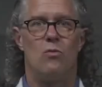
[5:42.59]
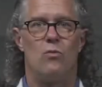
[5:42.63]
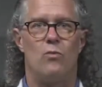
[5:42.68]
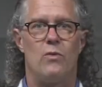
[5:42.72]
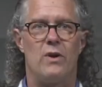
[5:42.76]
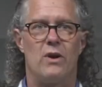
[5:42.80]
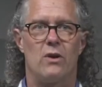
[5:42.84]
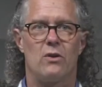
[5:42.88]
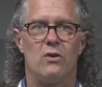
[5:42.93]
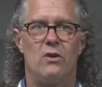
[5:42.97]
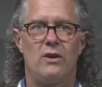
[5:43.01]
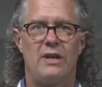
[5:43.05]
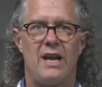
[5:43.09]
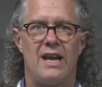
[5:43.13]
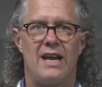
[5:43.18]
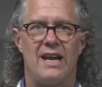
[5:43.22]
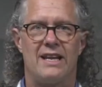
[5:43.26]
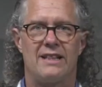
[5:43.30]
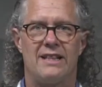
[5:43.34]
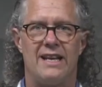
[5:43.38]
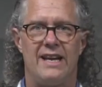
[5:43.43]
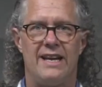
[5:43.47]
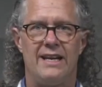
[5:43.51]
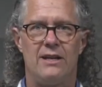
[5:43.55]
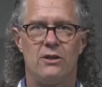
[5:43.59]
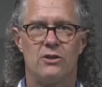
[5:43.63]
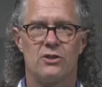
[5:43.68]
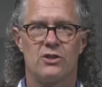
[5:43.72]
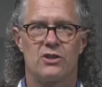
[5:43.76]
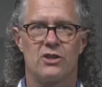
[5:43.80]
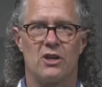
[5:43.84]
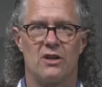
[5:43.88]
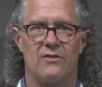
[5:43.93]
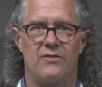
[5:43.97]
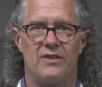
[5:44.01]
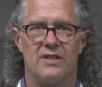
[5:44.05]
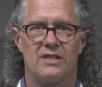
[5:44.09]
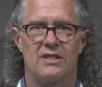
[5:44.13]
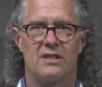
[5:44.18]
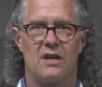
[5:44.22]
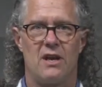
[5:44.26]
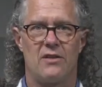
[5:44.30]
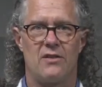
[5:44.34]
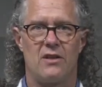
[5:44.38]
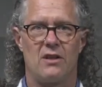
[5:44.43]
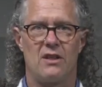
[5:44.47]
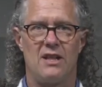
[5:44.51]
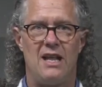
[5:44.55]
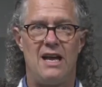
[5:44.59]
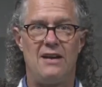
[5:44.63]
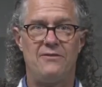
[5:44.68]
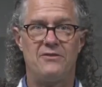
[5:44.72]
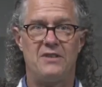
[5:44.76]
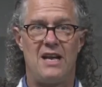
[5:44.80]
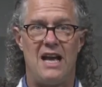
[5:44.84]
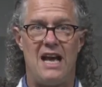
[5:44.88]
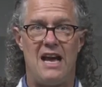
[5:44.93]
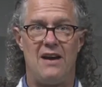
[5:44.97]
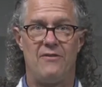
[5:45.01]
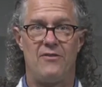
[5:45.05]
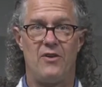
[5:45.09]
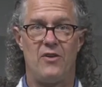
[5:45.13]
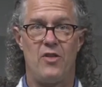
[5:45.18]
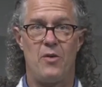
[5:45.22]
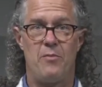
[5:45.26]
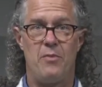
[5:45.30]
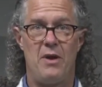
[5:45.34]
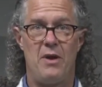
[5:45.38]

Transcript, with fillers: We are looking at the inner surface of the left half of the